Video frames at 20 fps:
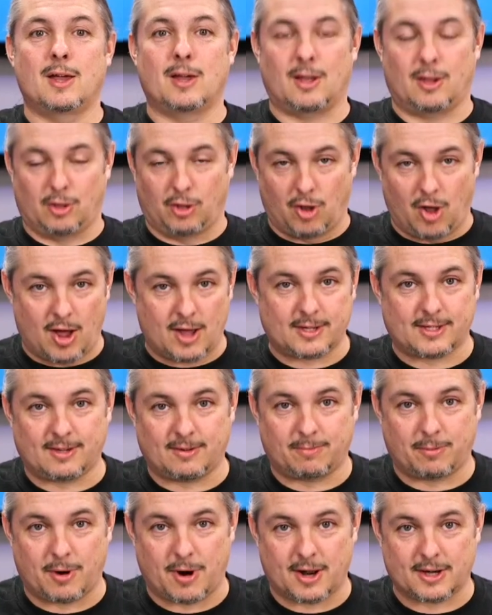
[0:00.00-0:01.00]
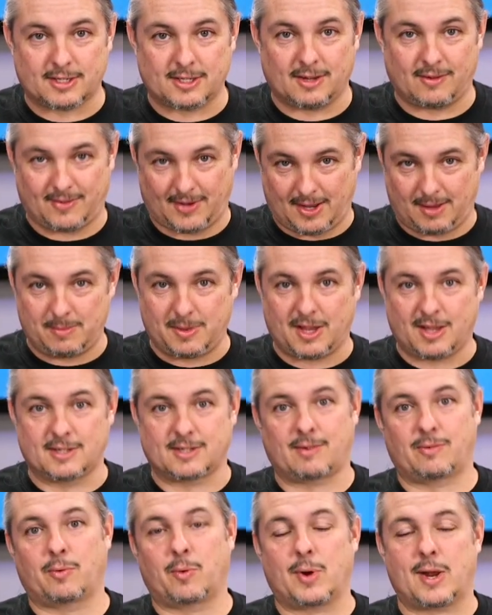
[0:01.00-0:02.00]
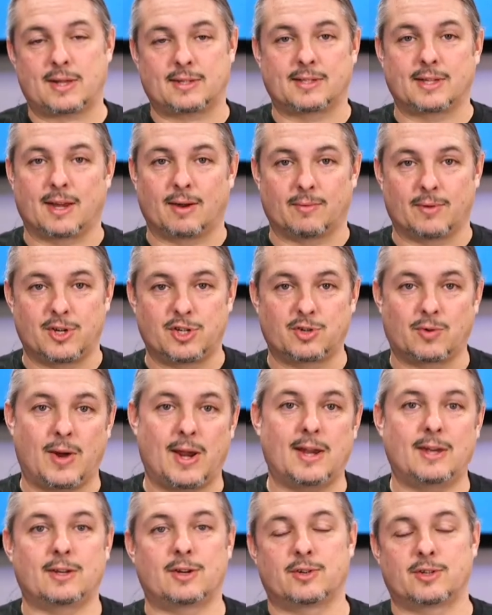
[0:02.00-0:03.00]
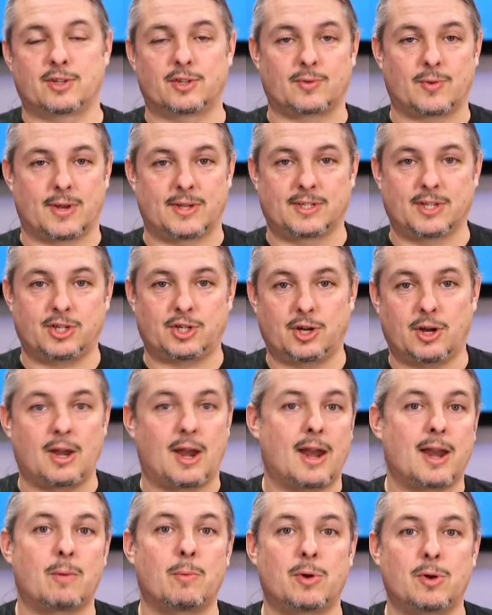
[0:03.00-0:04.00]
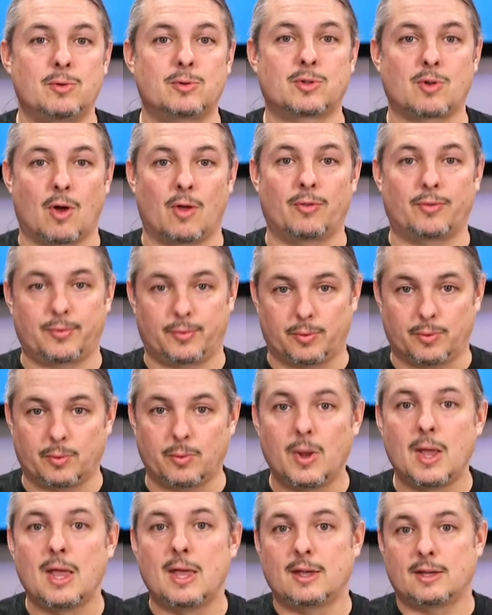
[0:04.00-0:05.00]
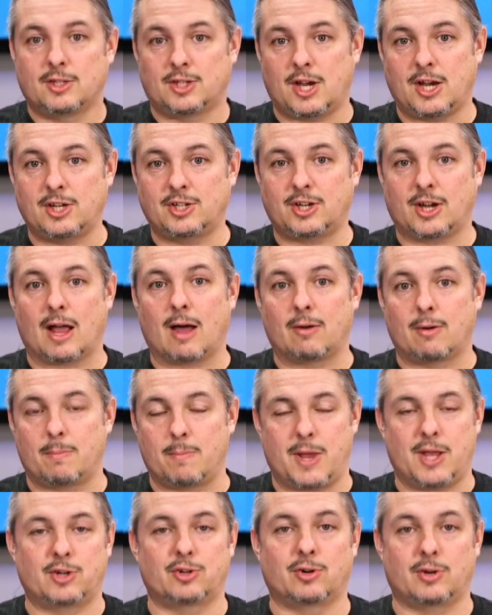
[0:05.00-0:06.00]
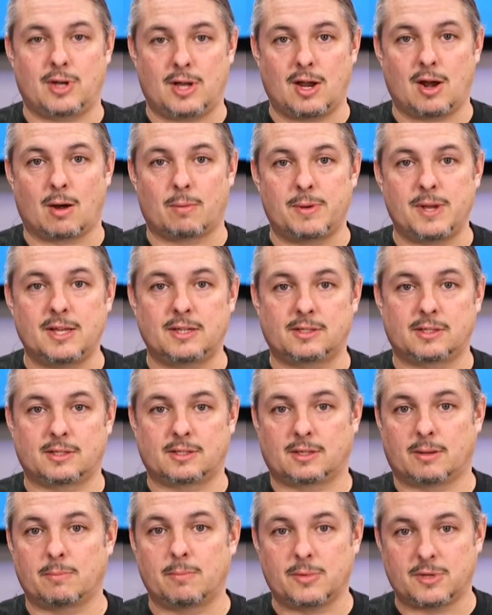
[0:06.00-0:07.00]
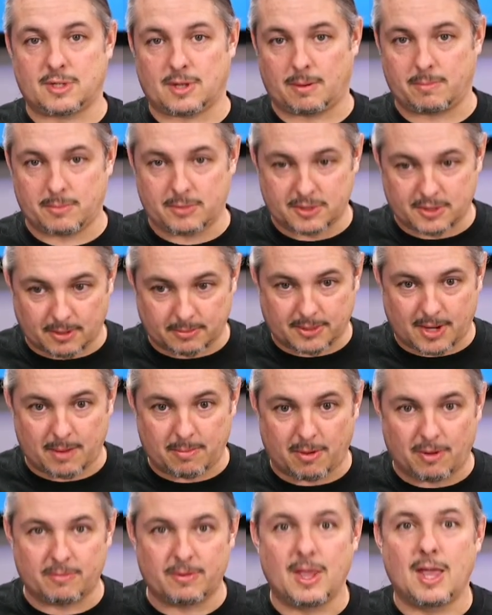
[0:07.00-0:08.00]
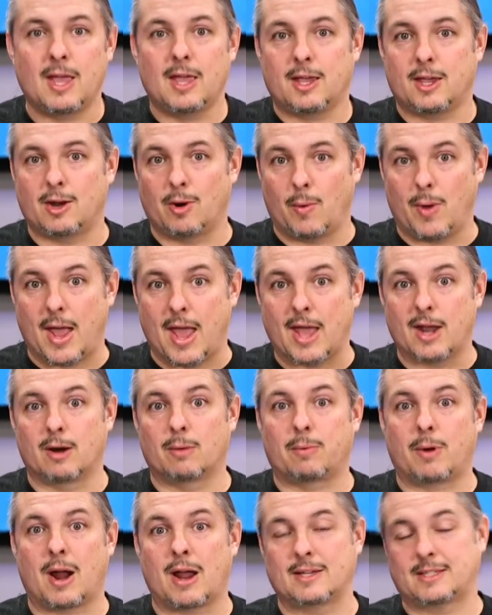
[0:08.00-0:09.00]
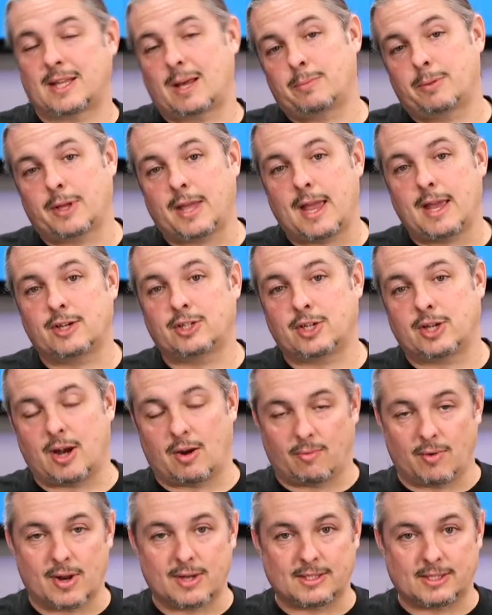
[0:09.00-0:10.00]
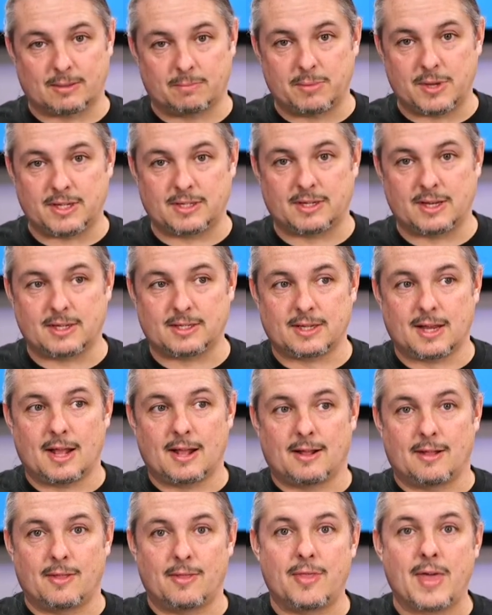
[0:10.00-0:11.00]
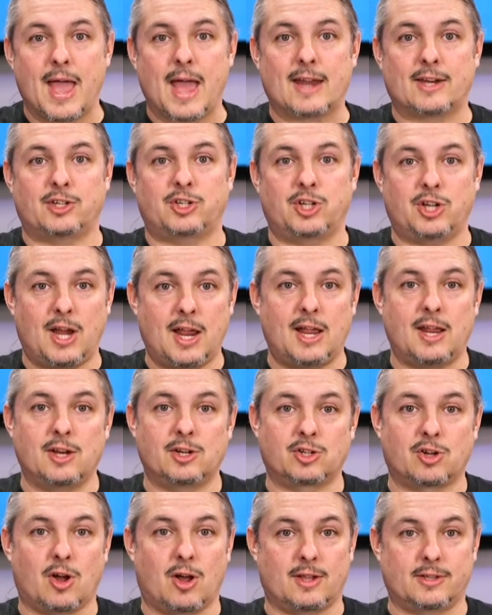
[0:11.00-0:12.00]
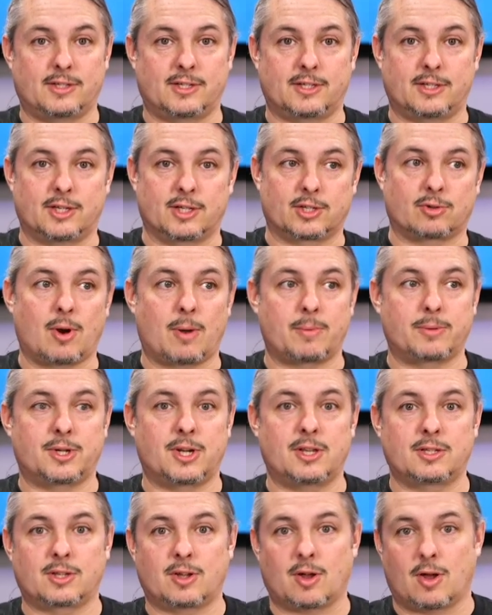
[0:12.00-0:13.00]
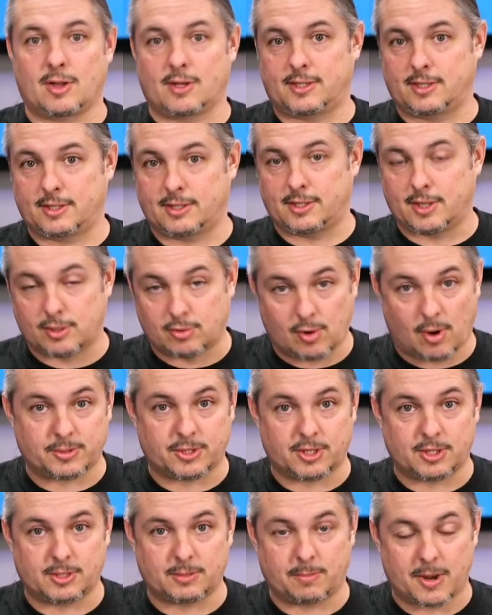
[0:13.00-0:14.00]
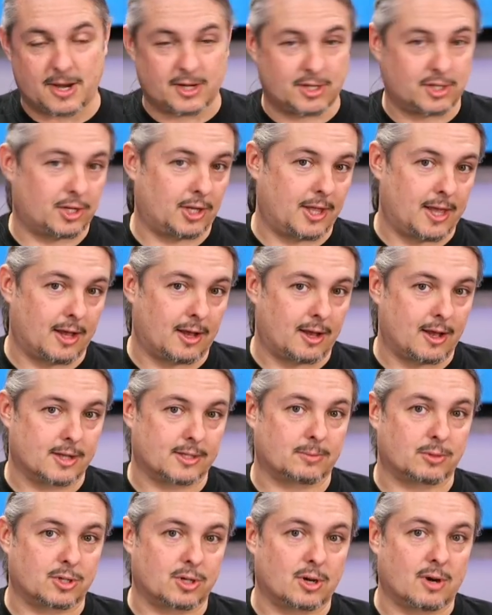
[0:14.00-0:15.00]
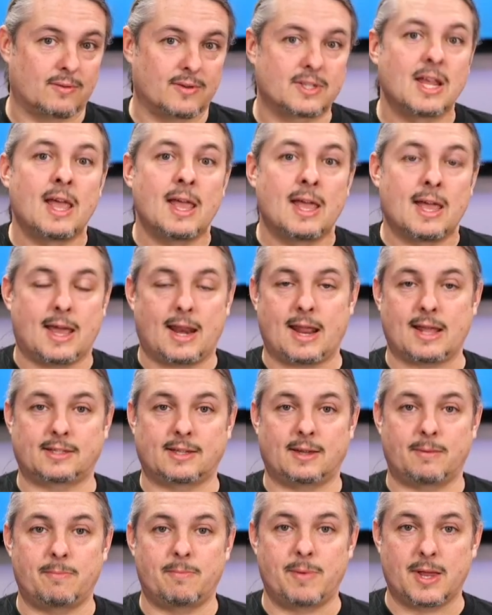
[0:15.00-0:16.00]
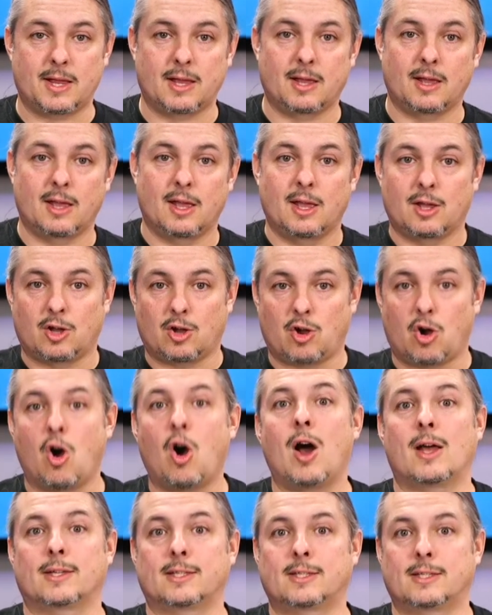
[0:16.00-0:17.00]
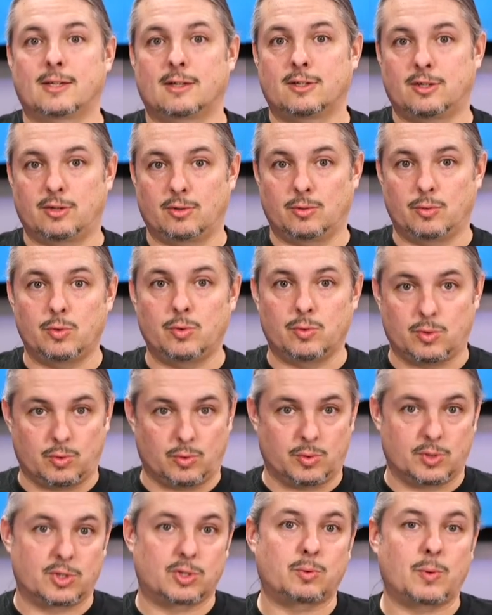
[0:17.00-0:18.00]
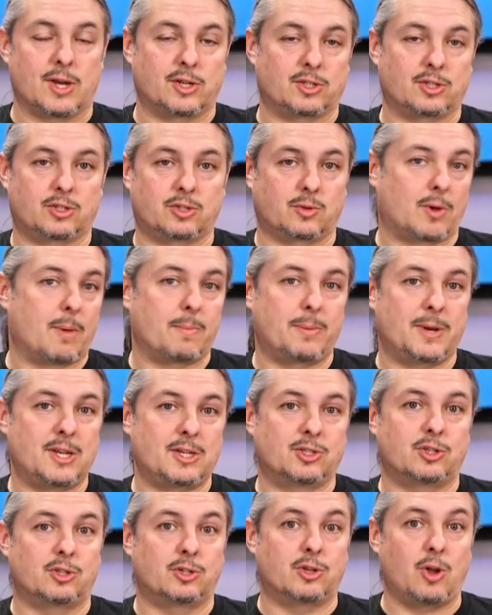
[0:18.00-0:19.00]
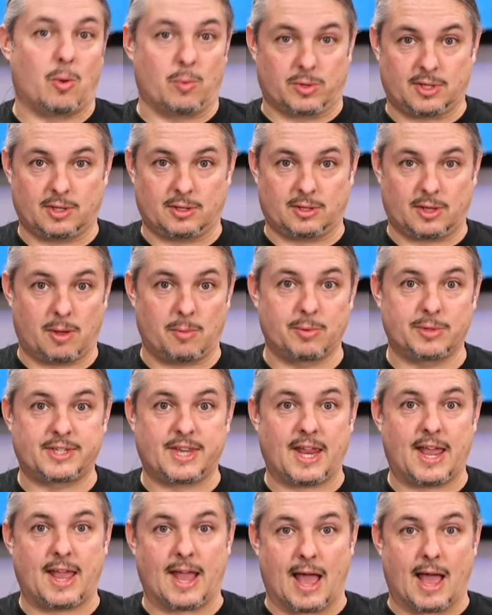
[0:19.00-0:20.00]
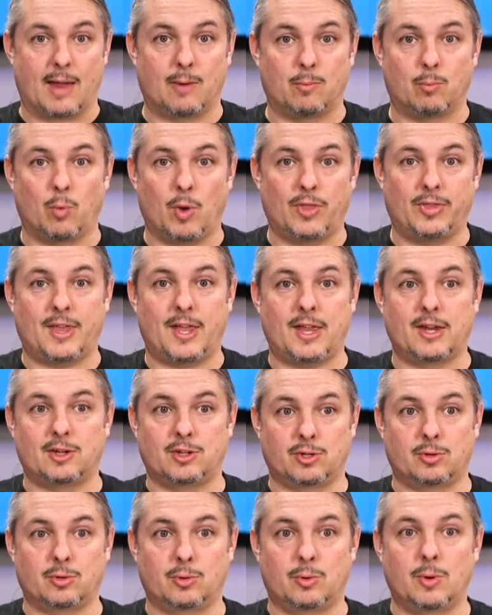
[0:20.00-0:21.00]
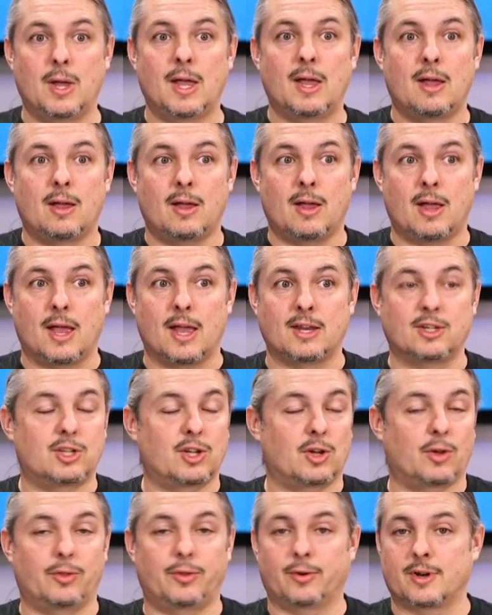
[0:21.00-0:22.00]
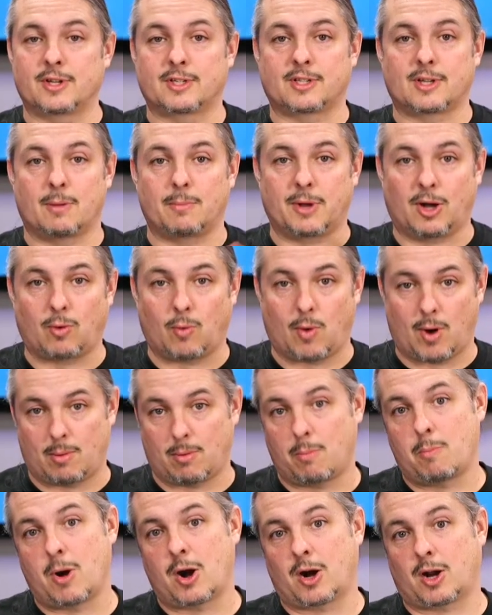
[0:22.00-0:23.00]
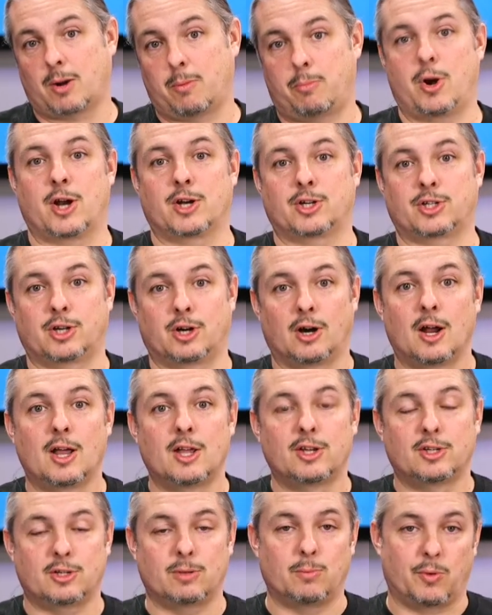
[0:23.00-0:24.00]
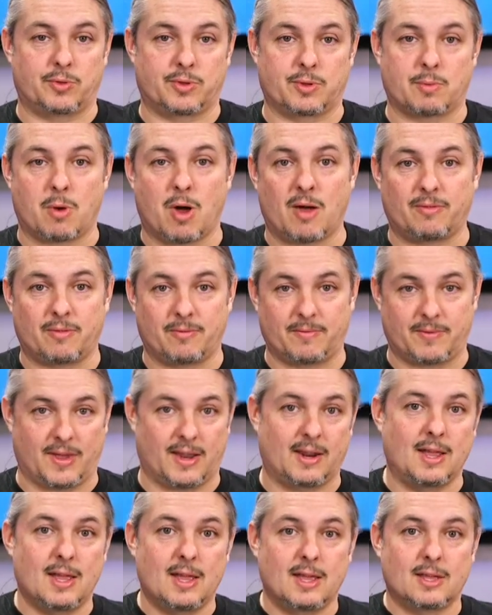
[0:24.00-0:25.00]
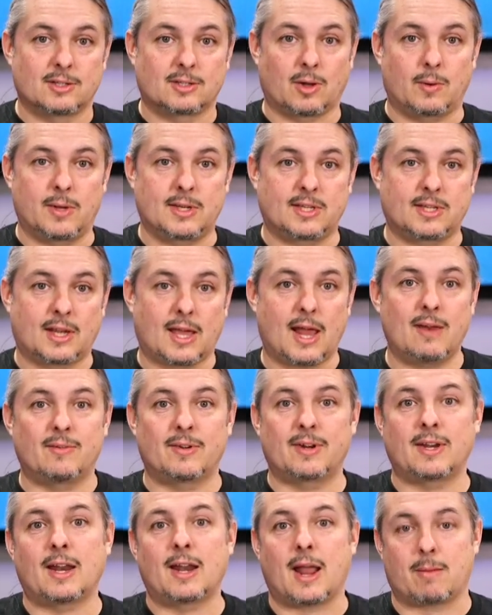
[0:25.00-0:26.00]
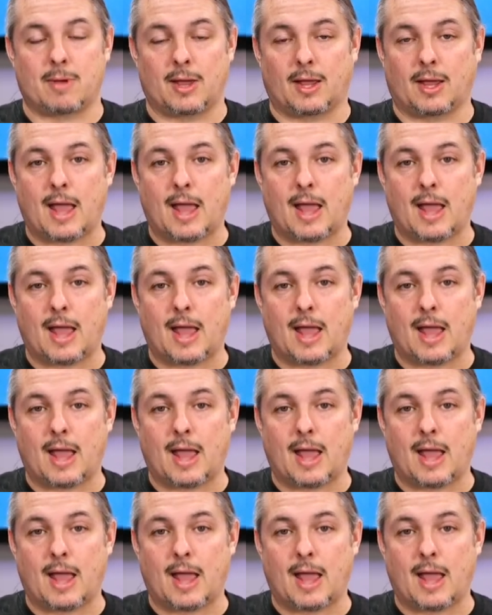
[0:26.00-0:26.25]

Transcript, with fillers: loss of productivity because everyone has to get retrained. There's the transition. Anyone who's gone through changing out a major ERP system, type, some type of you know enterprise application that runs the business, that change causes disruptions, causes disruptions potentially in customer service, and has a big cost to do the switch. So companies don't. They will stay on what they do until there is some incredible market pressure to move them off of it. So it's a kind of a dynamic.